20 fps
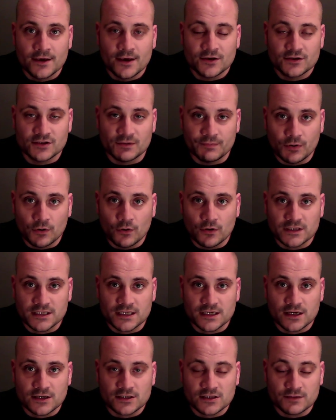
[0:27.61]

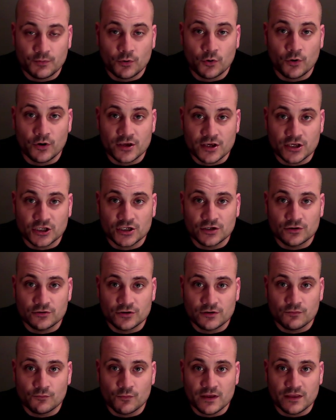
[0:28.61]
supporting your
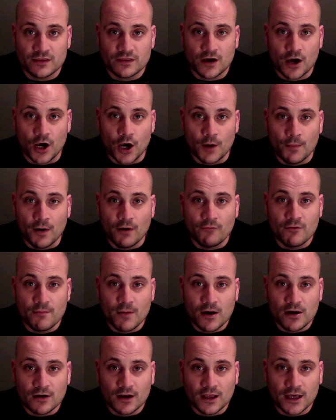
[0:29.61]
children with
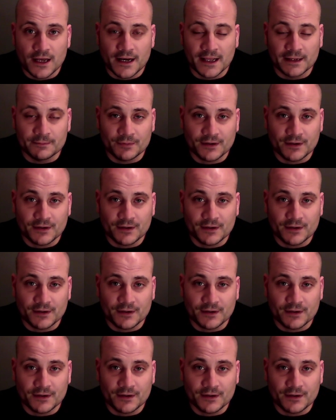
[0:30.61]
remote learning.